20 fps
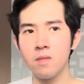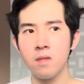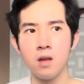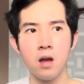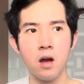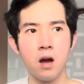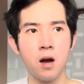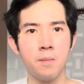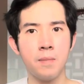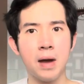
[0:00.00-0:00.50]

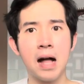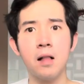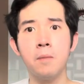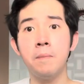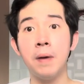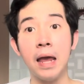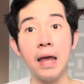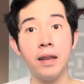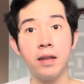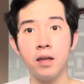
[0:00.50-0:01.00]

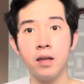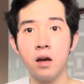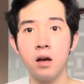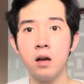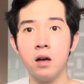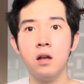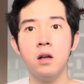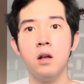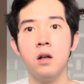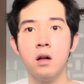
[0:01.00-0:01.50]

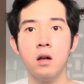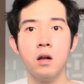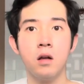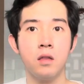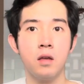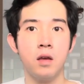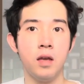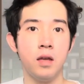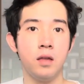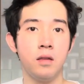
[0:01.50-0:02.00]
Albania,
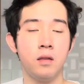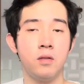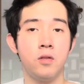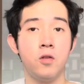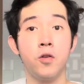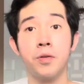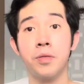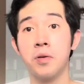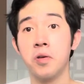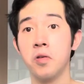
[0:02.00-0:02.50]
in
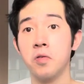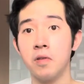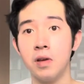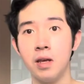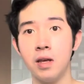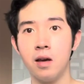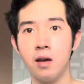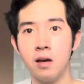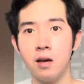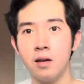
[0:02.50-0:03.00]
North
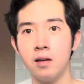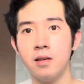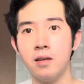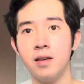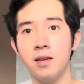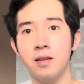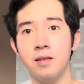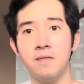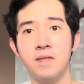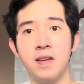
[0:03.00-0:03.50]
Korea,
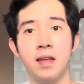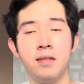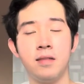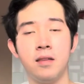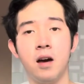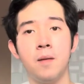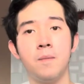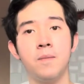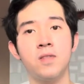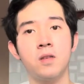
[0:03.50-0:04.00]
in
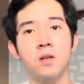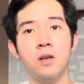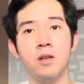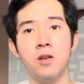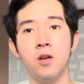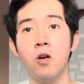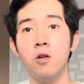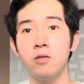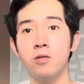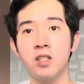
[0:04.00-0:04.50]
Vietnam, so, you
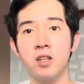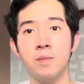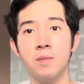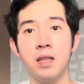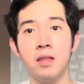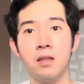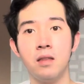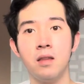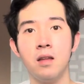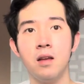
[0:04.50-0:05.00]
know, Ho Chi
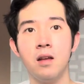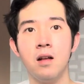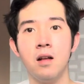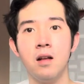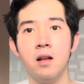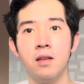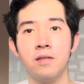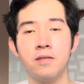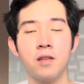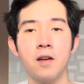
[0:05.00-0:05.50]
Minh
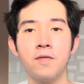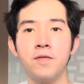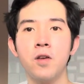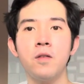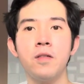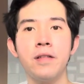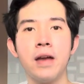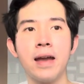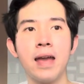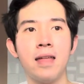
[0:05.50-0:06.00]
stuff.
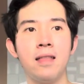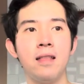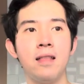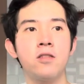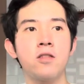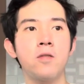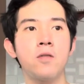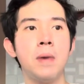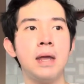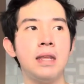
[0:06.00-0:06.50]
So again,
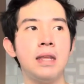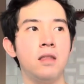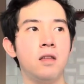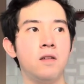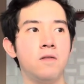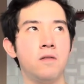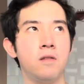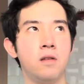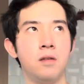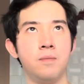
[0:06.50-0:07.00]
there are many
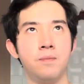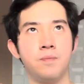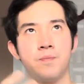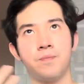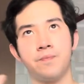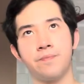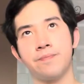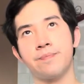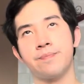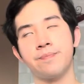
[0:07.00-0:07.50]
different
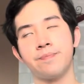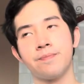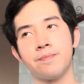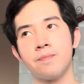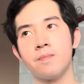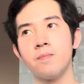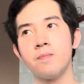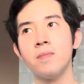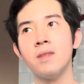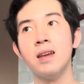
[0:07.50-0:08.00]

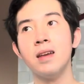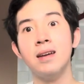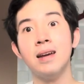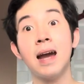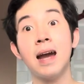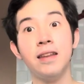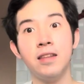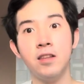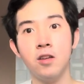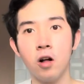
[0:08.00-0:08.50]

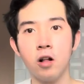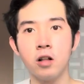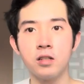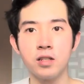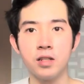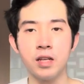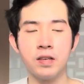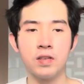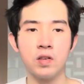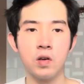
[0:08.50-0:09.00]

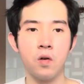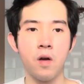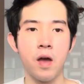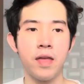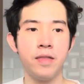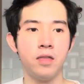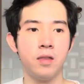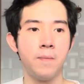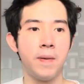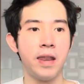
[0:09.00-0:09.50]
ideologies. So,
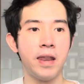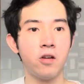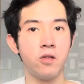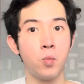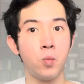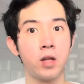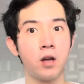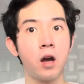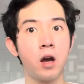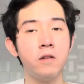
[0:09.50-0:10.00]
and depending
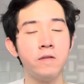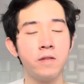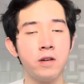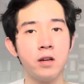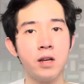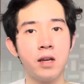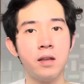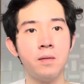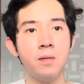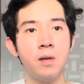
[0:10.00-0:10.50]
on what country
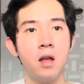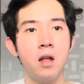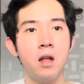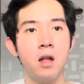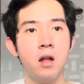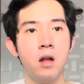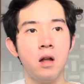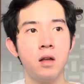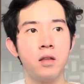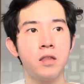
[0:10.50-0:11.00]
you're in,
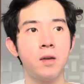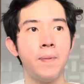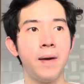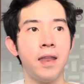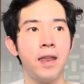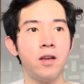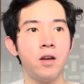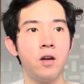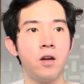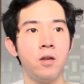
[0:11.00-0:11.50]

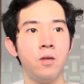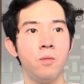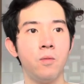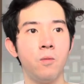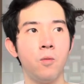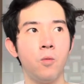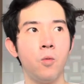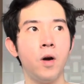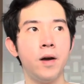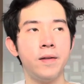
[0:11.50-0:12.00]
depending on
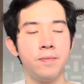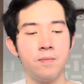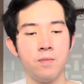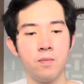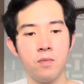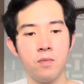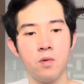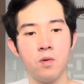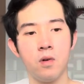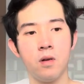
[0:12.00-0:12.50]
what
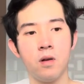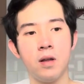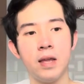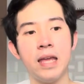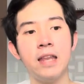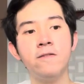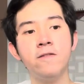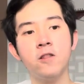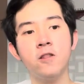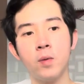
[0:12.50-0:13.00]

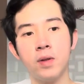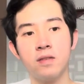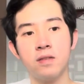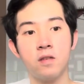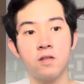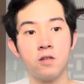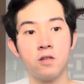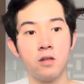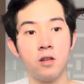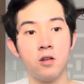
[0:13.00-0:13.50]
influence
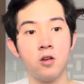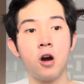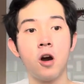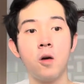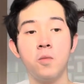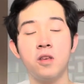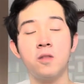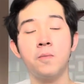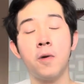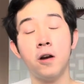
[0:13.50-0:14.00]
the certain
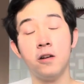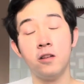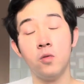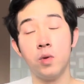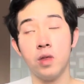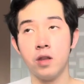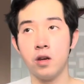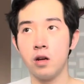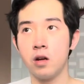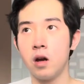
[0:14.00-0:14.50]
communist parties
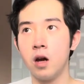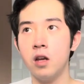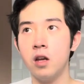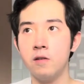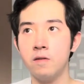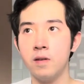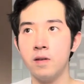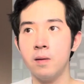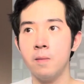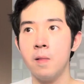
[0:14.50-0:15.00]
within your
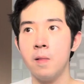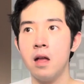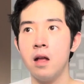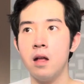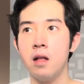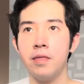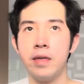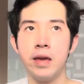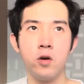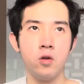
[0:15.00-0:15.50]
country,
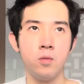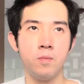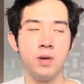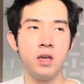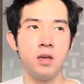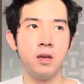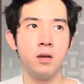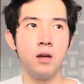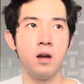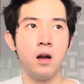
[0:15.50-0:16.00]
they would
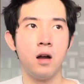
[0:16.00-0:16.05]
be